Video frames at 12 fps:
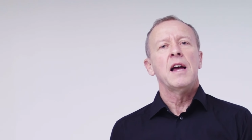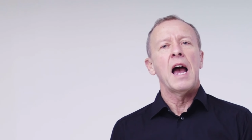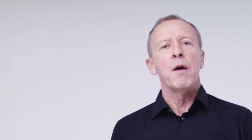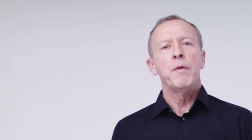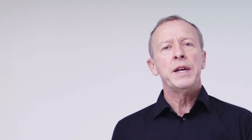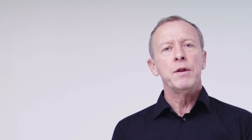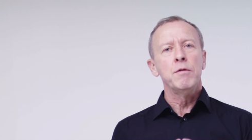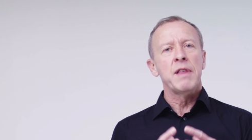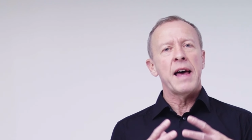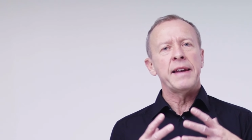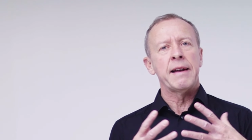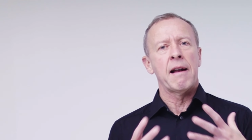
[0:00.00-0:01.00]
And we do
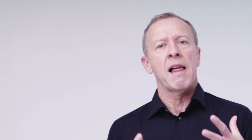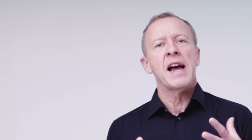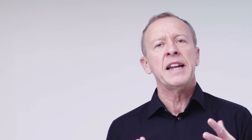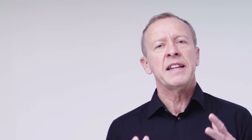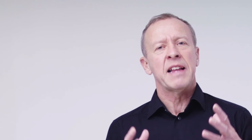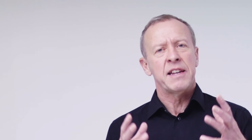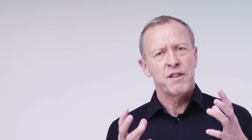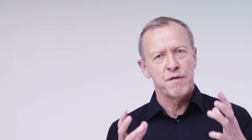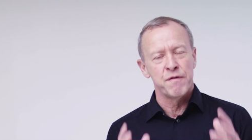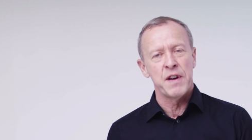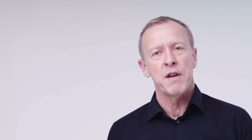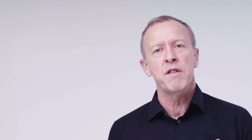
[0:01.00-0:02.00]
that in a lighting that is
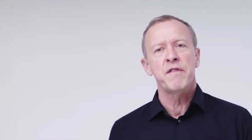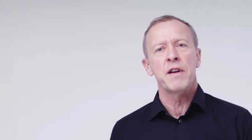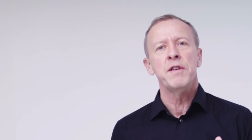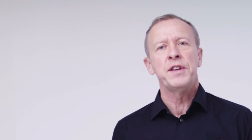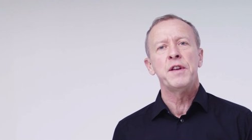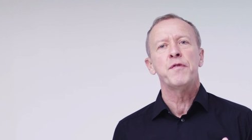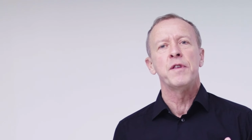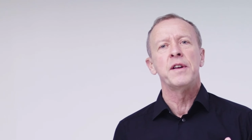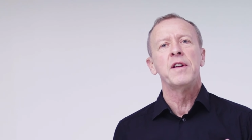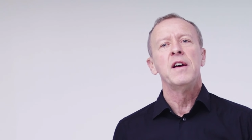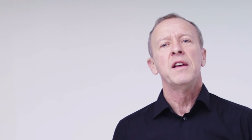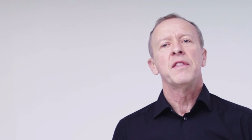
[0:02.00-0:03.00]
very, very
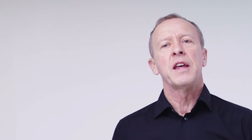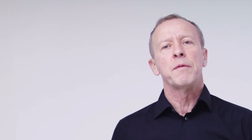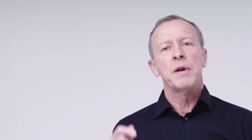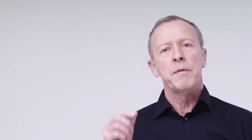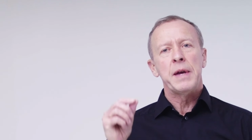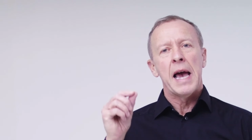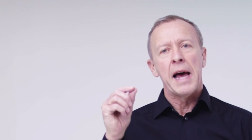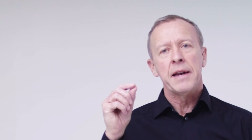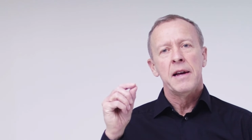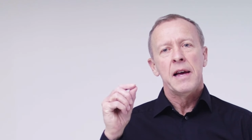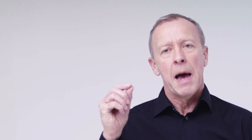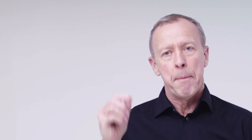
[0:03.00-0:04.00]
different than when we had
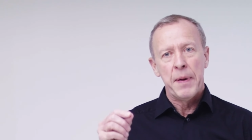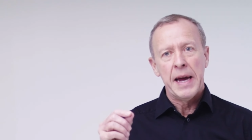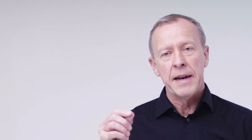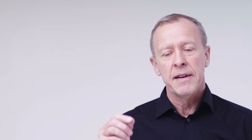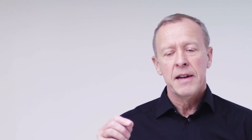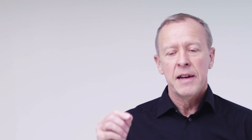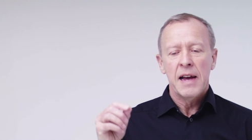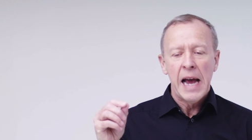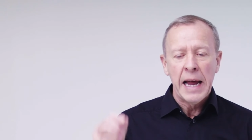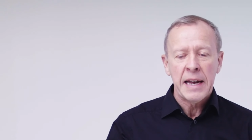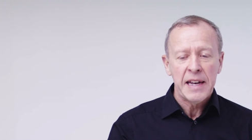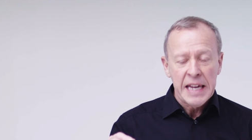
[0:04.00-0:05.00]
a pen
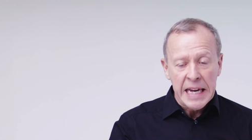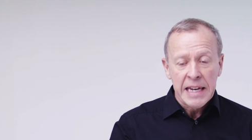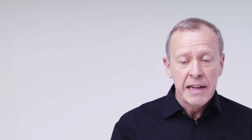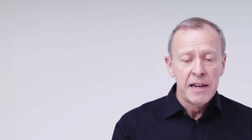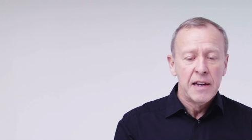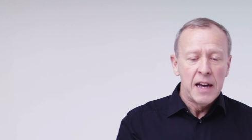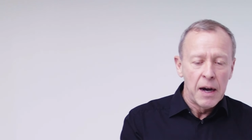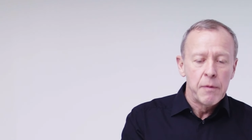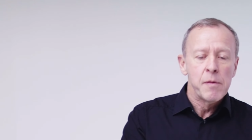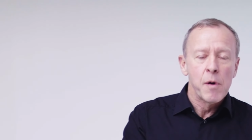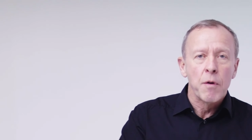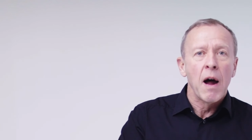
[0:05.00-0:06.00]
and an ink and
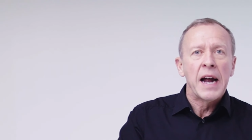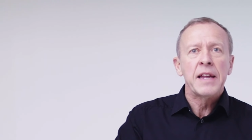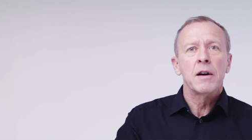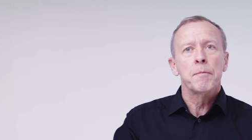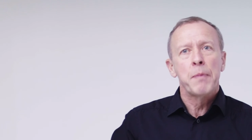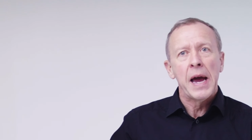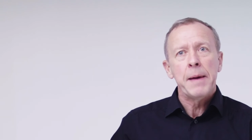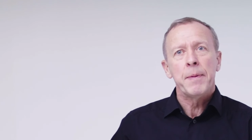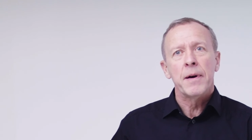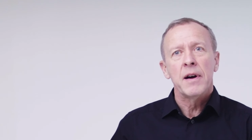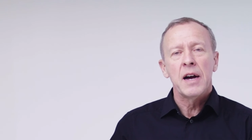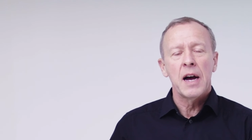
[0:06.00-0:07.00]
we were writing on paper